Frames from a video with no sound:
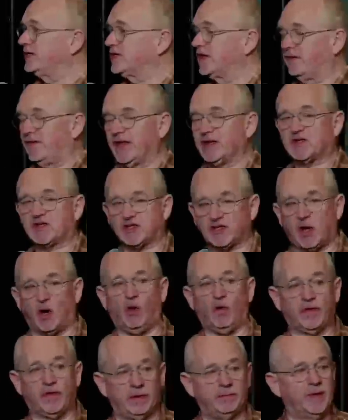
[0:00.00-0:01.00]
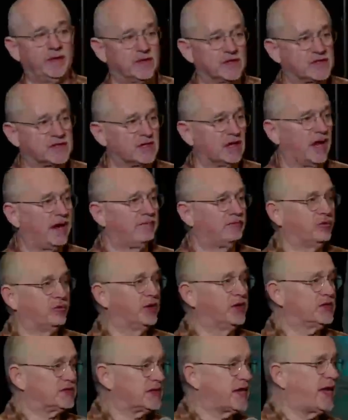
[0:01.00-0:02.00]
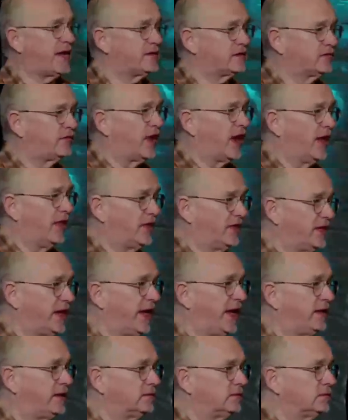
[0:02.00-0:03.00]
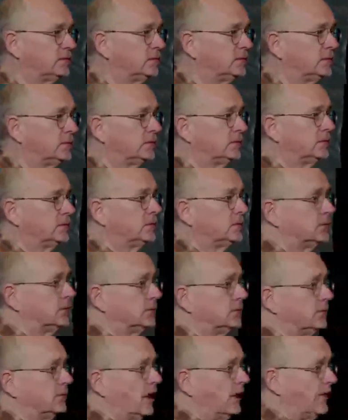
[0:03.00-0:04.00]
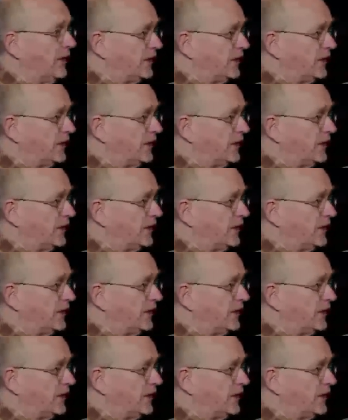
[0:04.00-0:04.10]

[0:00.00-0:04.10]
and they sold them into slavery to satisfy the debt. I mean,